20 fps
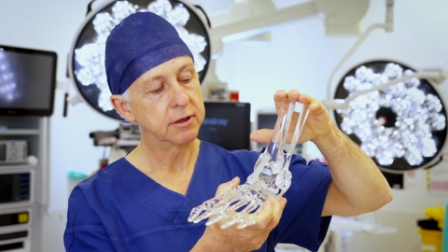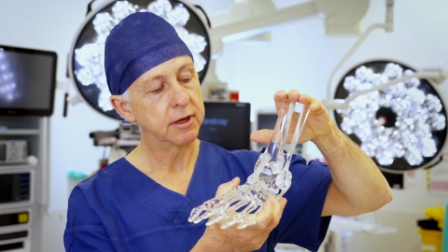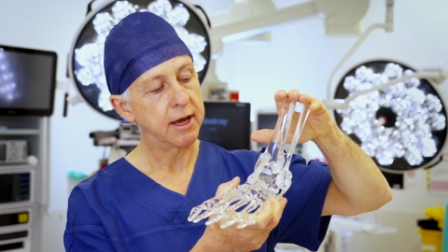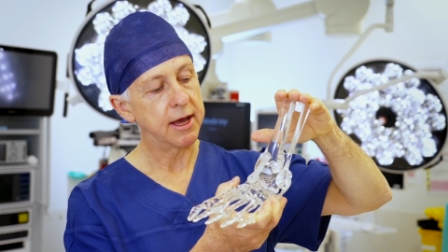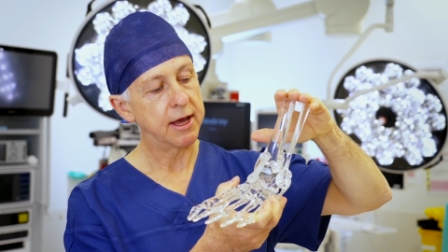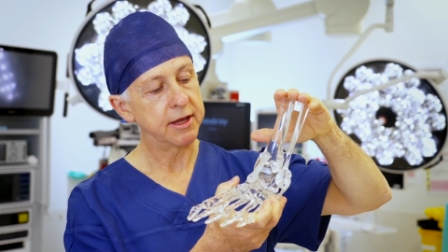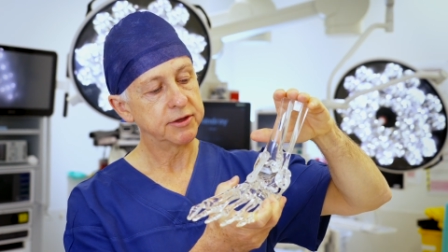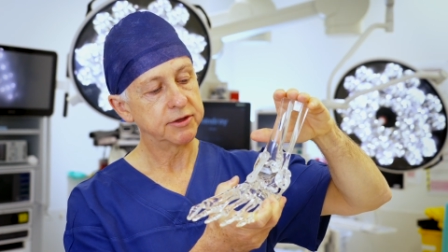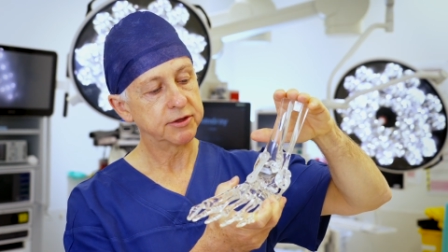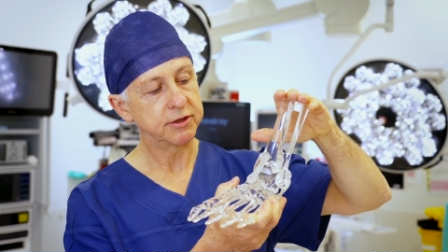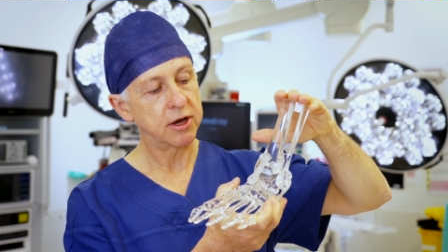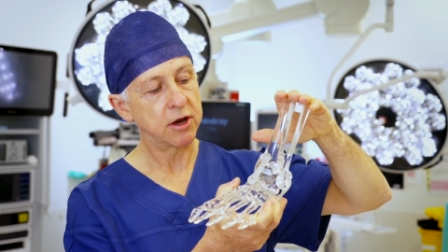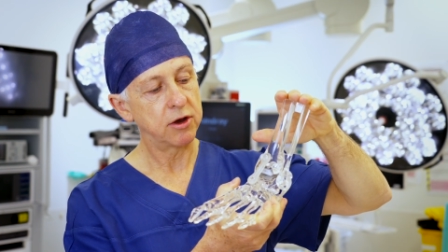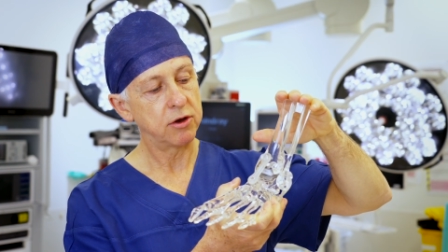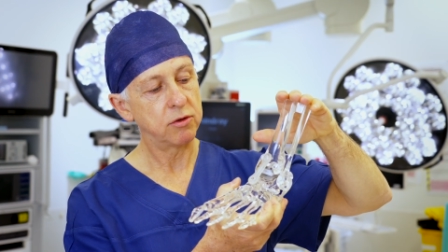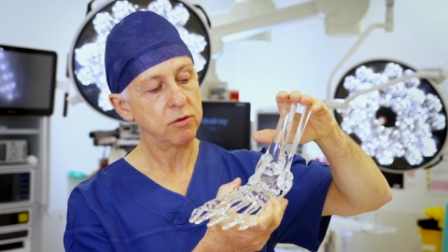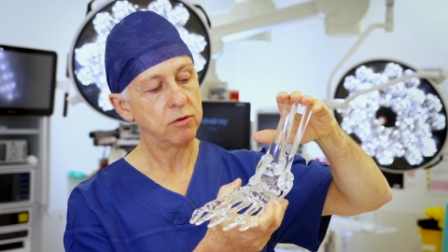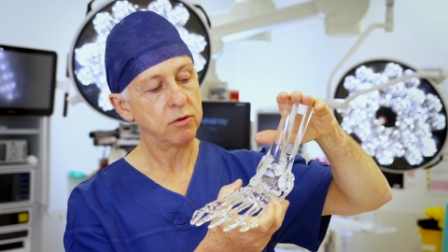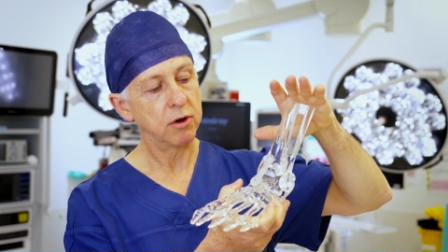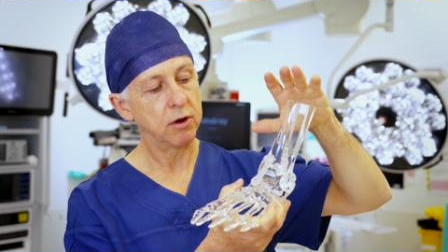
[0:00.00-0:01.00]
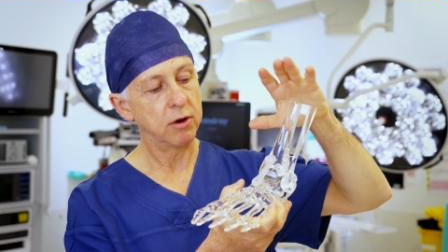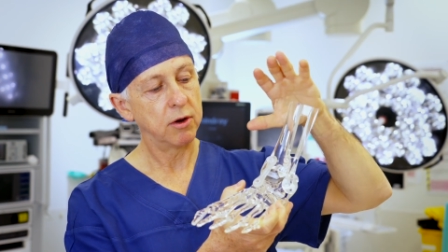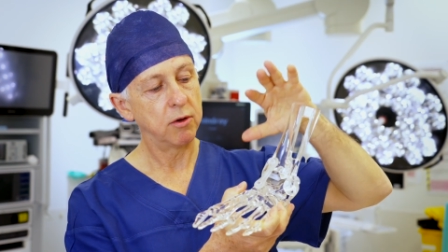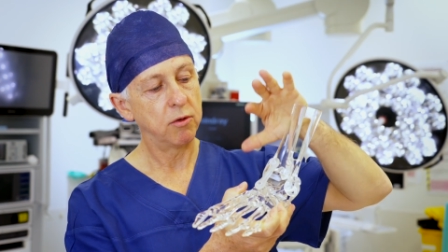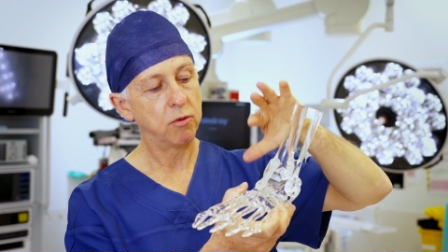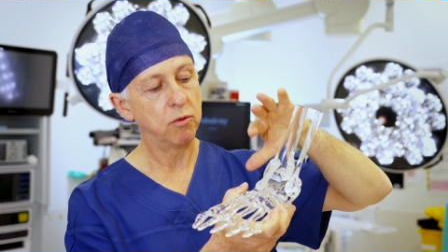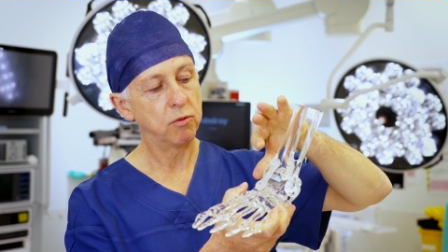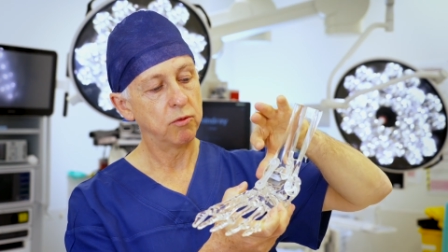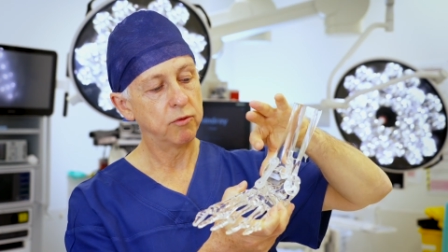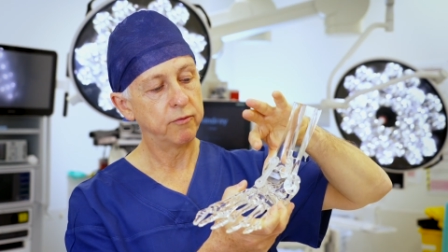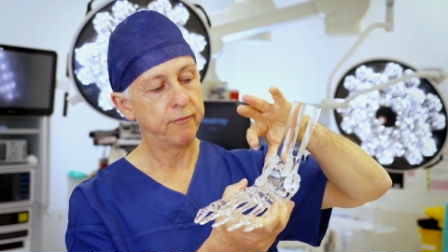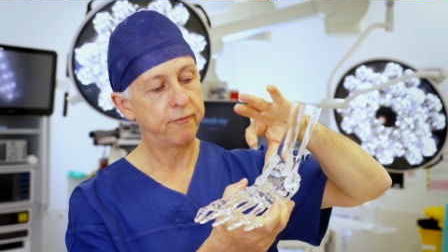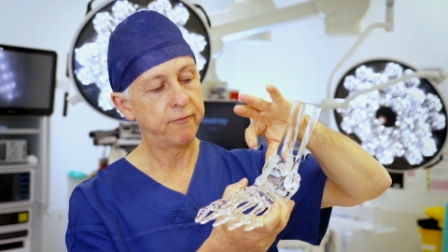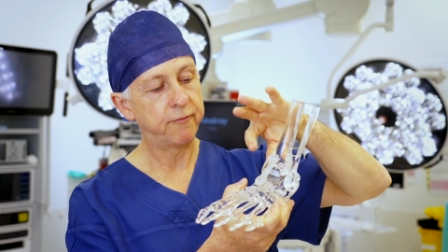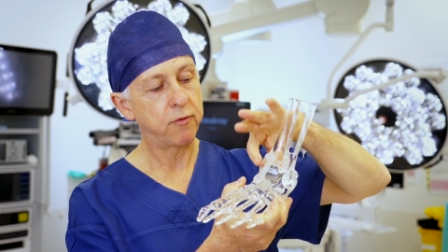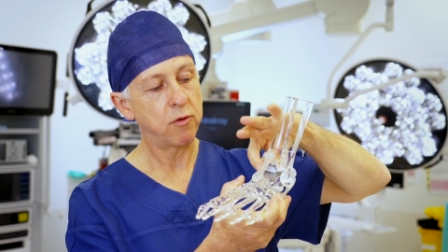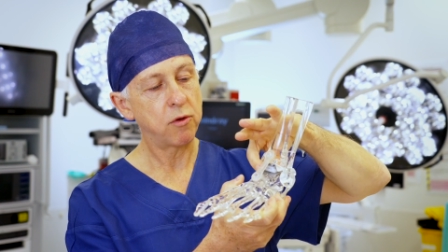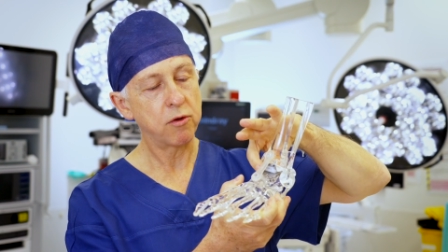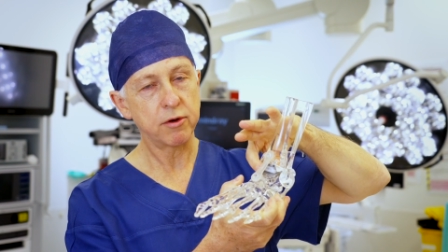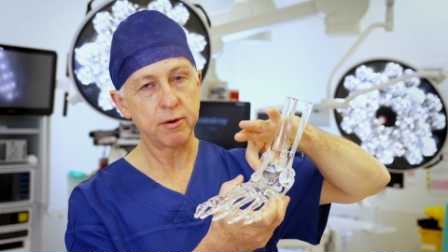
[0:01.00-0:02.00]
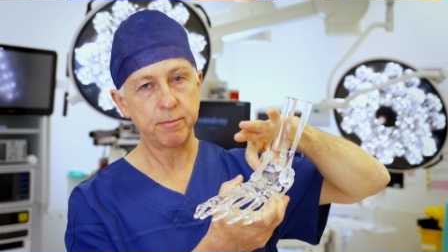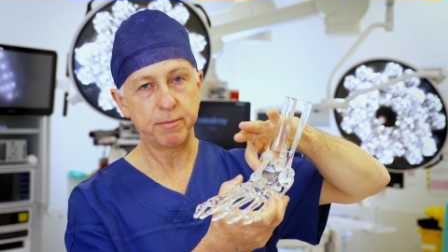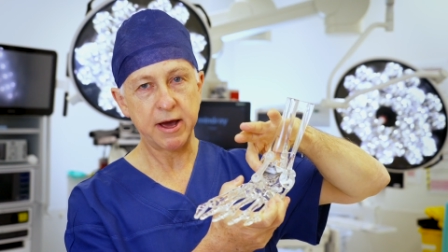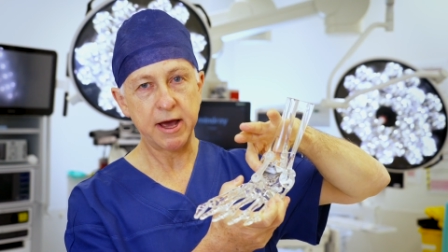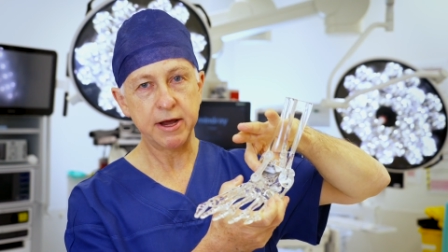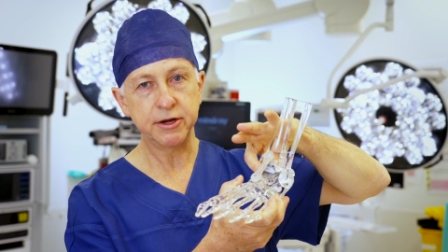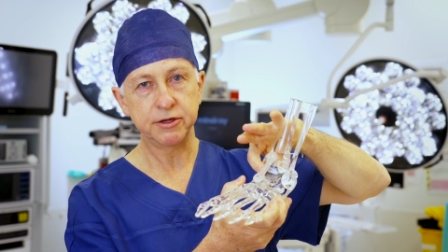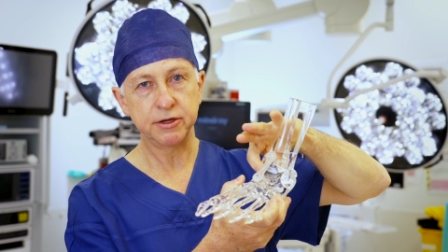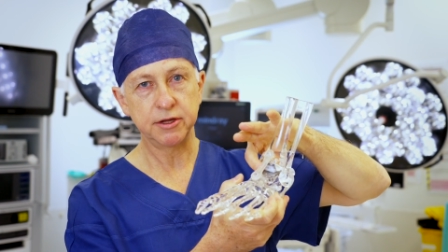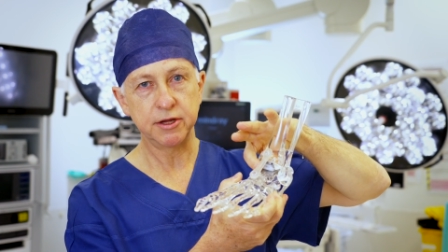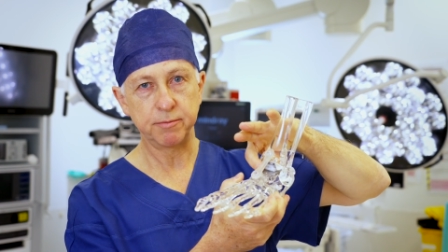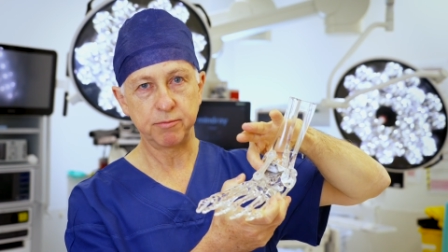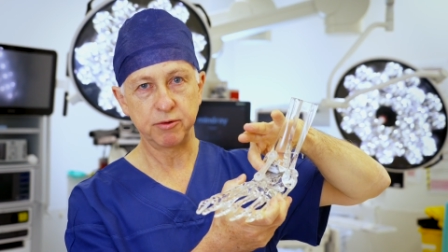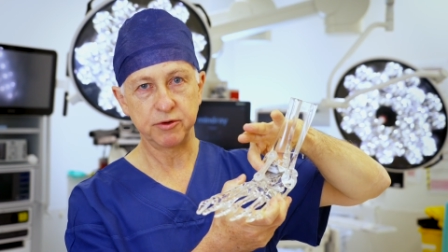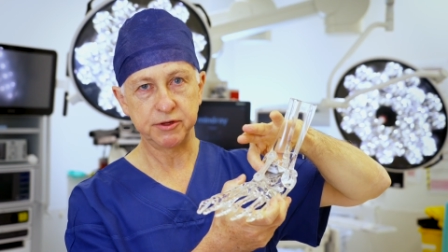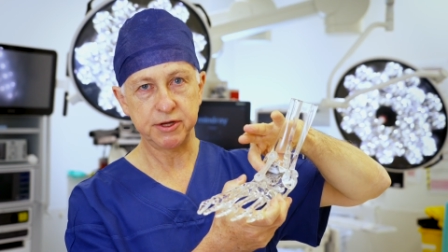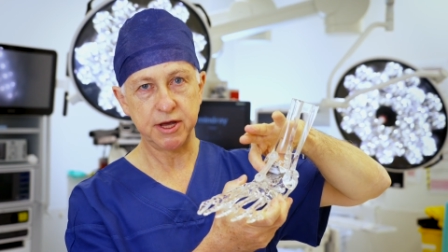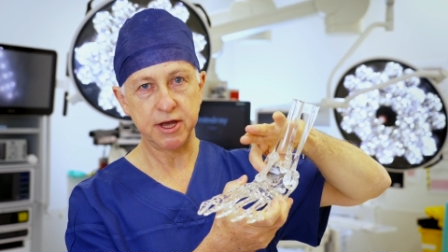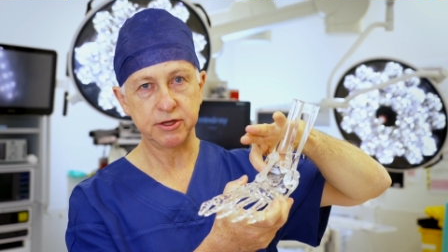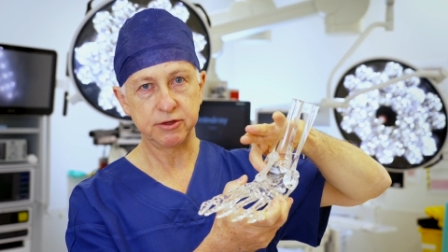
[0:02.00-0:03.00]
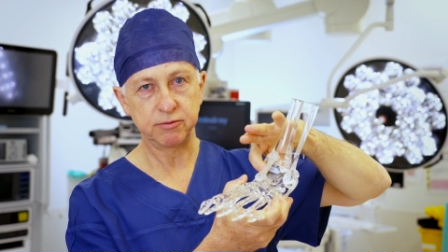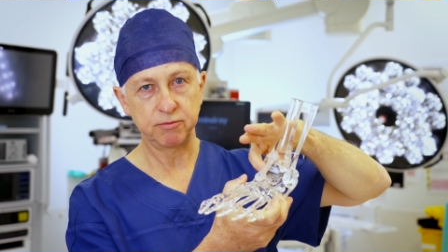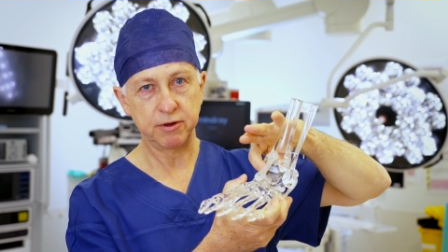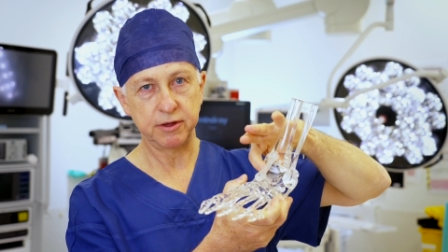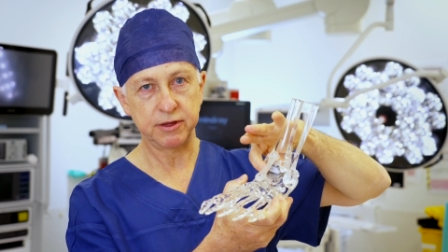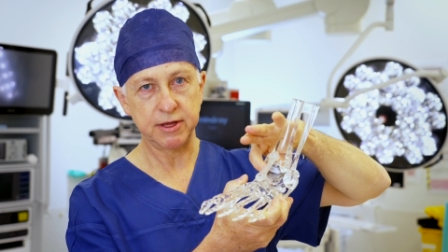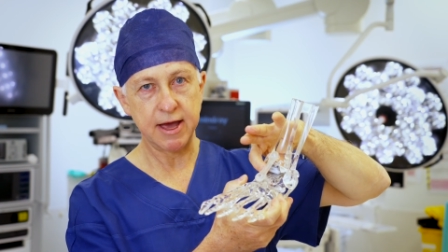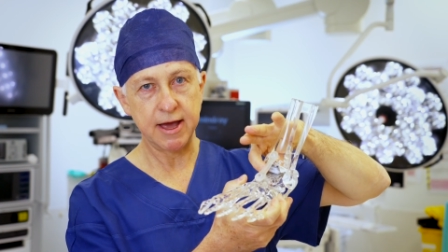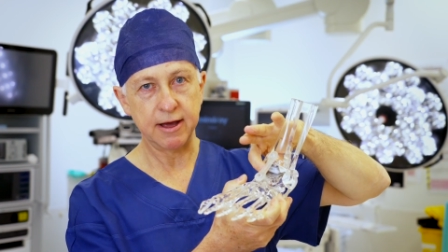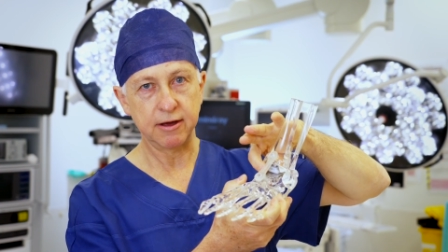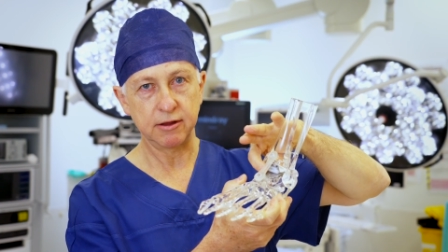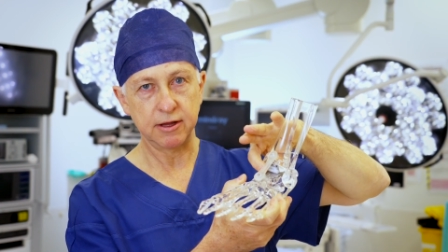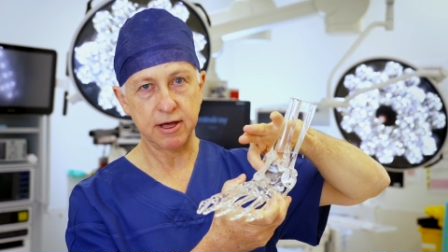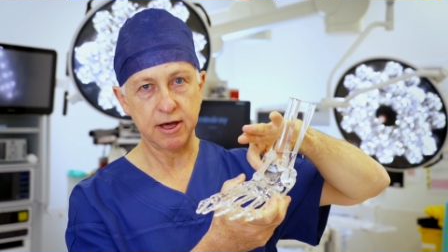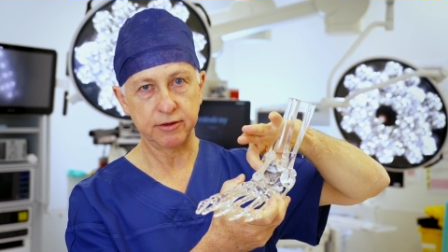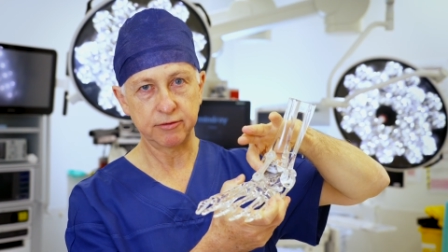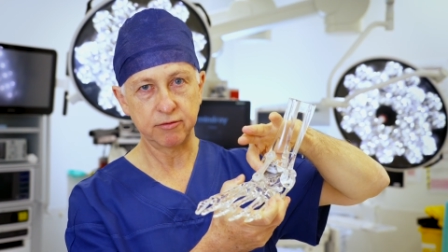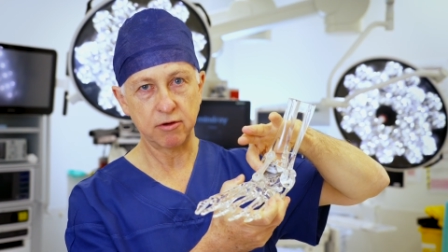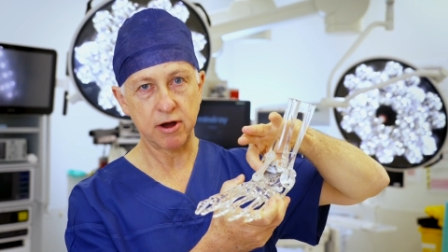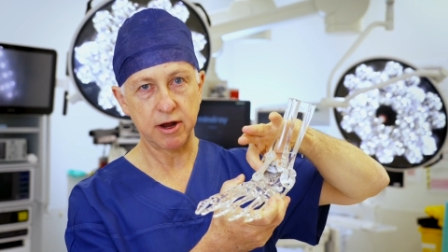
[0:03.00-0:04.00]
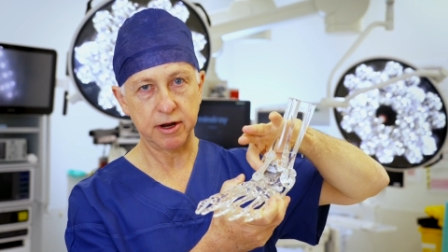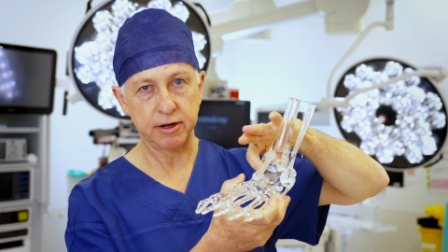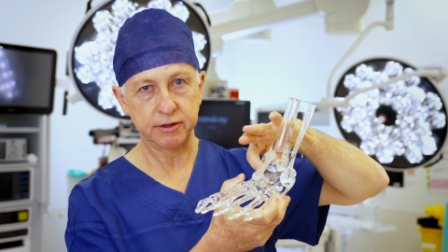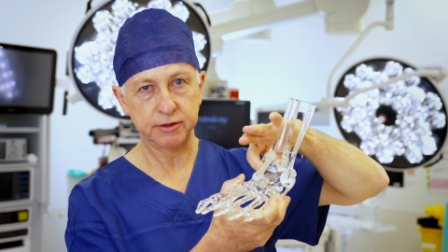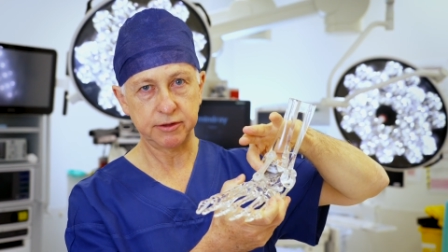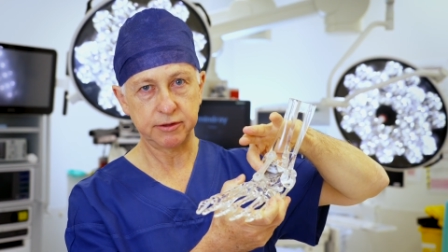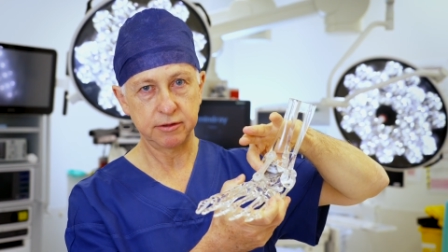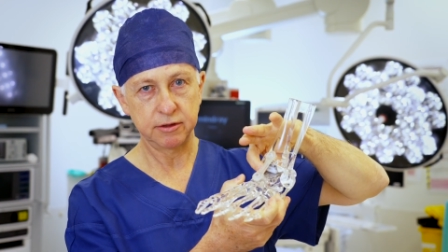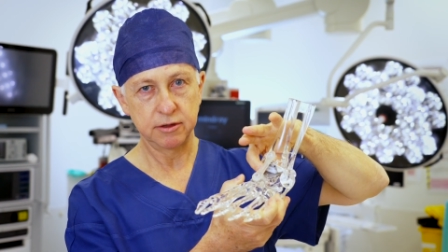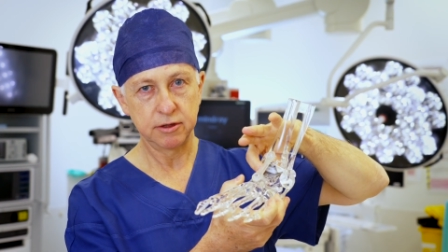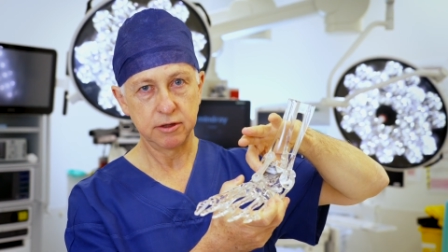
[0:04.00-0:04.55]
And so for a patient that presents with ankle arthritis,